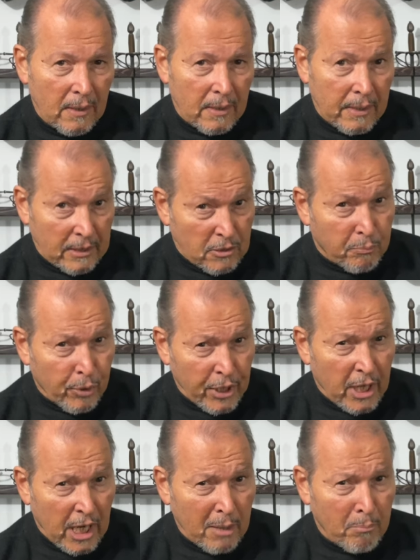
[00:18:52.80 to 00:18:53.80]
That's a pretty
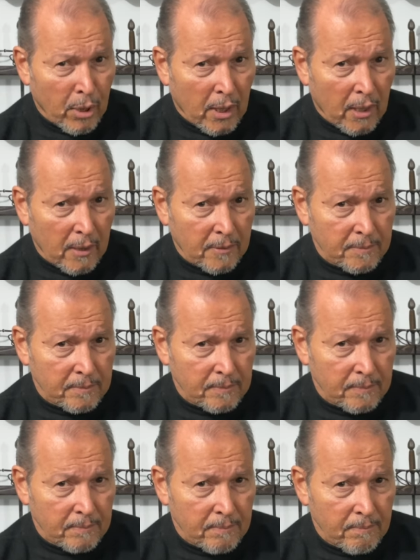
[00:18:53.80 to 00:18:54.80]
high bar.
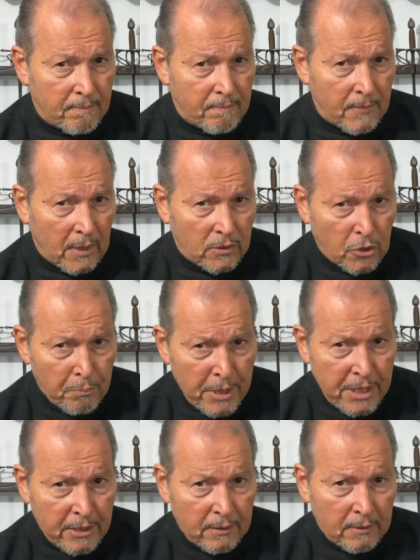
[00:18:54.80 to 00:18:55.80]
To meet
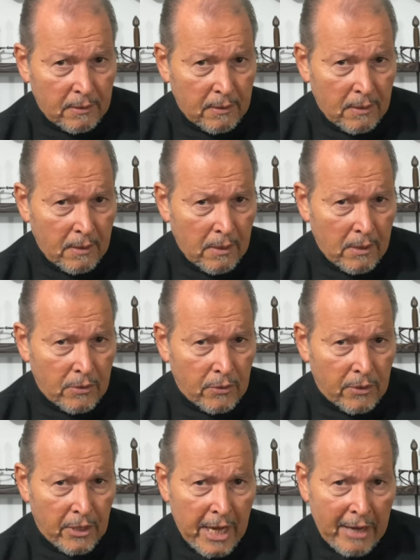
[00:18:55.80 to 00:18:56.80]
it, you're
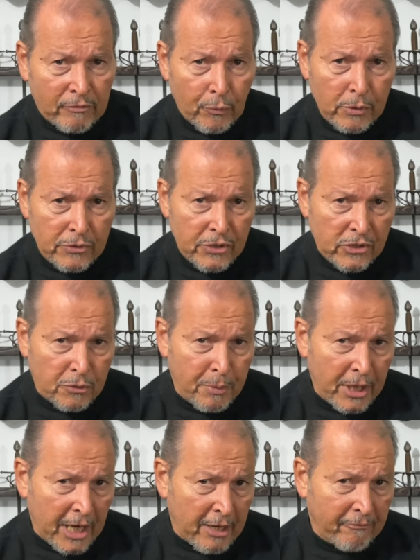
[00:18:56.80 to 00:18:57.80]
going to have to resist
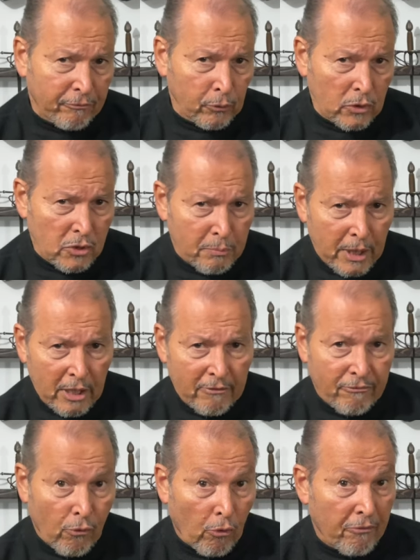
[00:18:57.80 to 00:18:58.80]
being influenced by the
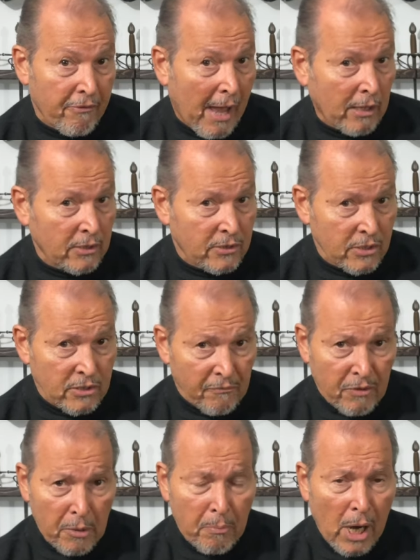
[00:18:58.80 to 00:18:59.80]
four fallacies of
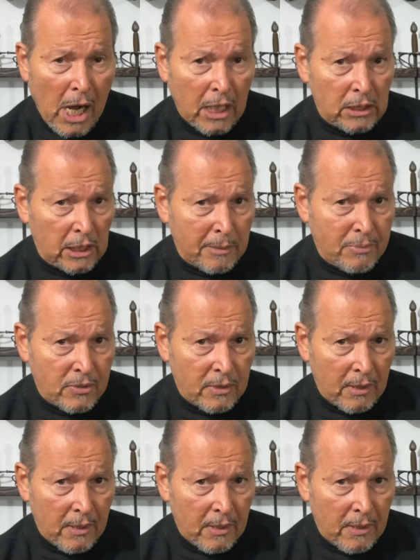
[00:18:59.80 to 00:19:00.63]
the apocalypse